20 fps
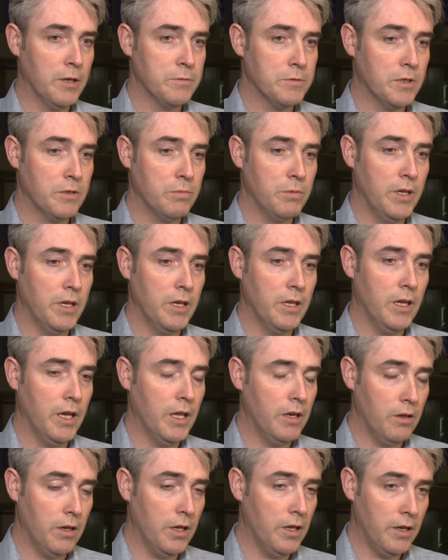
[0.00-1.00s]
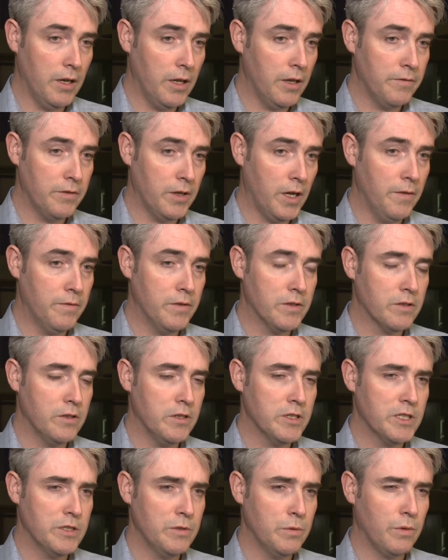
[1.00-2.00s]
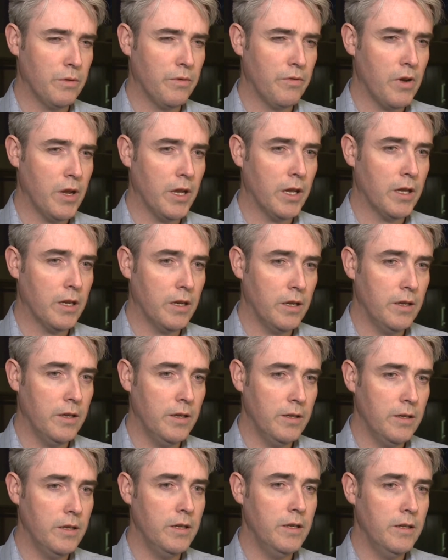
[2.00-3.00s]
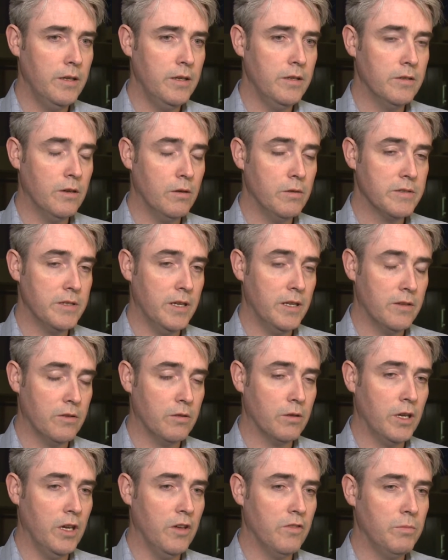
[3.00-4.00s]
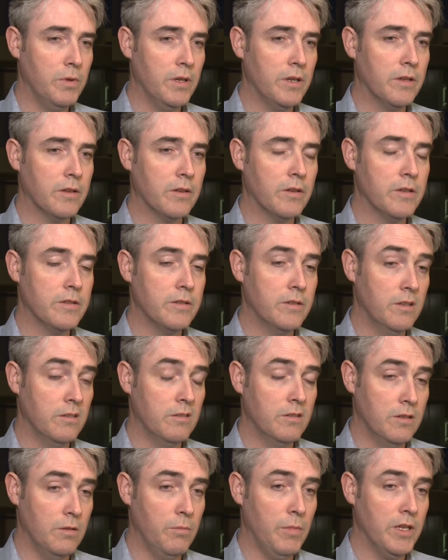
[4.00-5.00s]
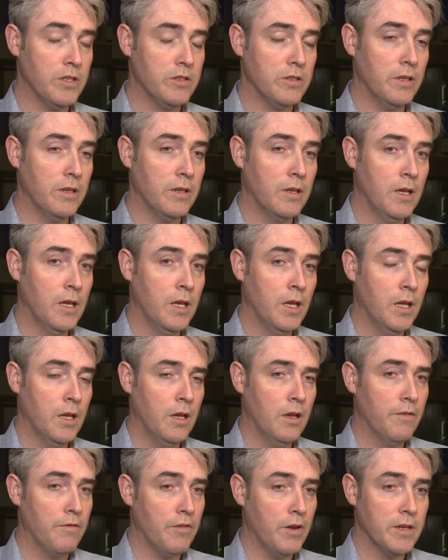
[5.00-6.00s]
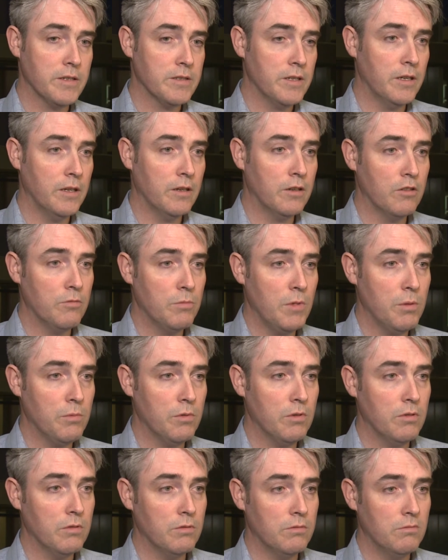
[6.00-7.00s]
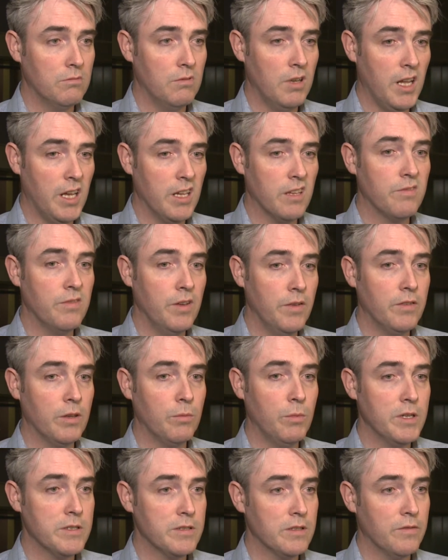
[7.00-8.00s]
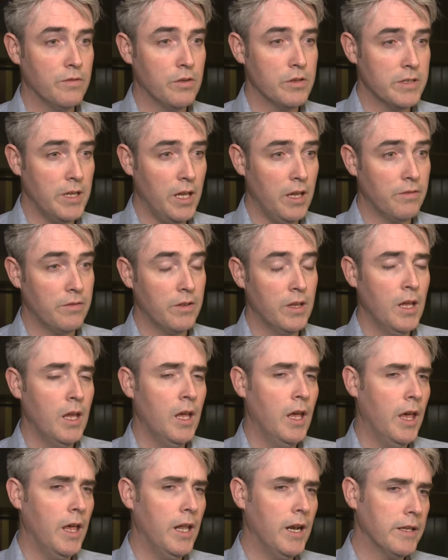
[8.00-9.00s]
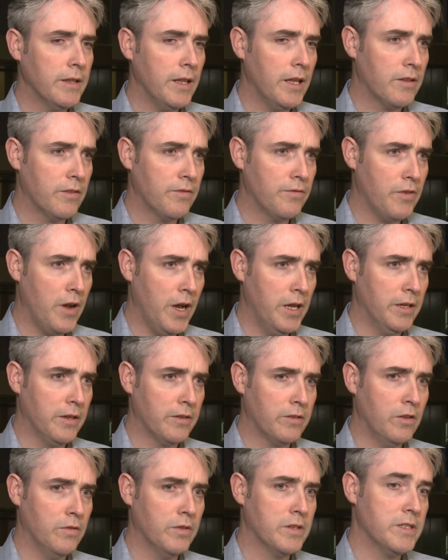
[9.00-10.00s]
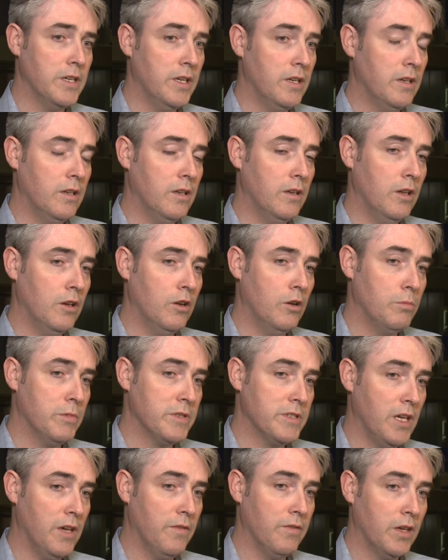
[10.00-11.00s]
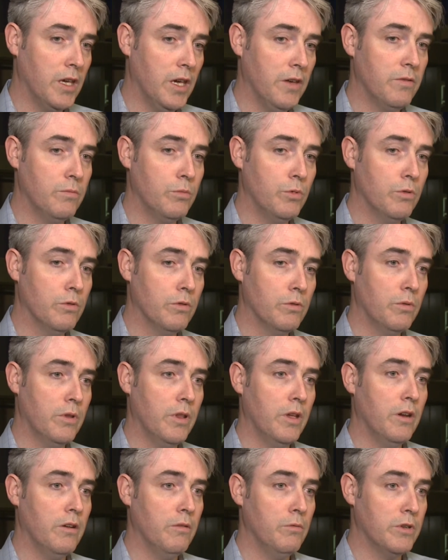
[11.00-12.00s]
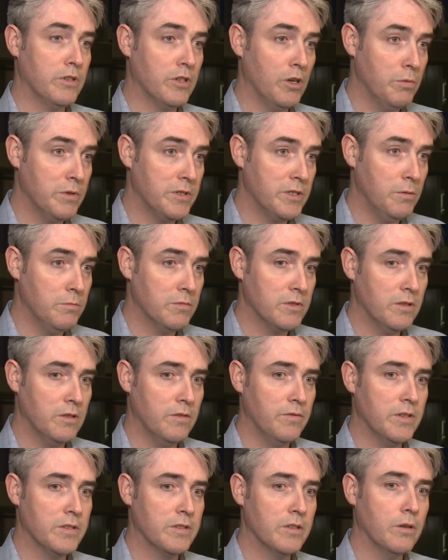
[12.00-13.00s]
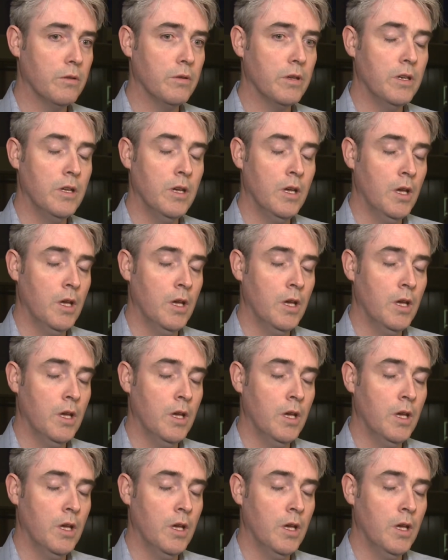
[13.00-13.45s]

comes up to me, and I've discussed this with Frank, and he's always said it's okay for me to mention it. Frank said he couldn't remember the last 15 minutes of the first half. And that's frightening stuff, because then, myself and Kevin Moran were there with Dermot Simpson, the physio, and